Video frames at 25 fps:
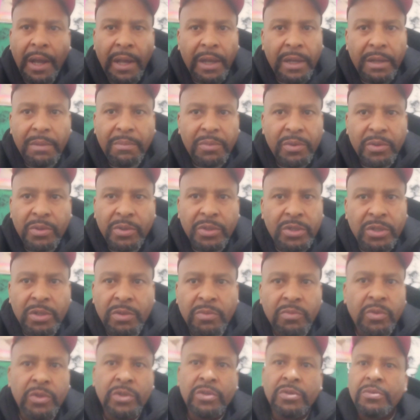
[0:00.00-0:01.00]
I ain't
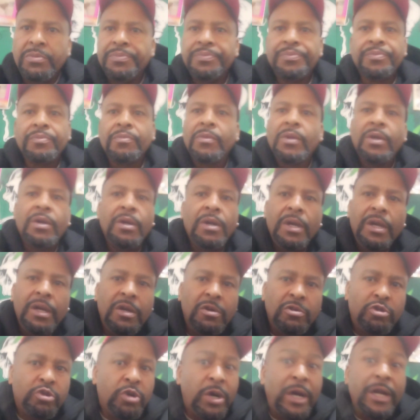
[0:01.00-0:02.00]
bullshitting with you. He
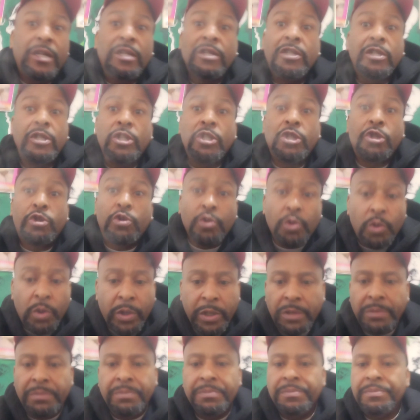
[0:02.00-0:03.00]
gonna try to
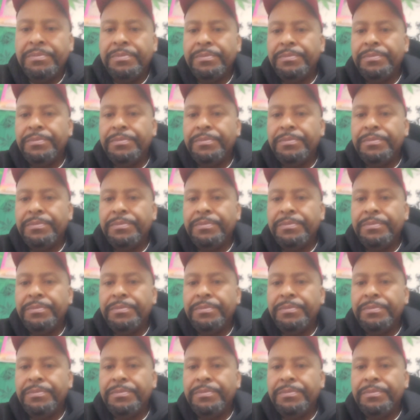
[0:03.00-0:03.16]
destroy him.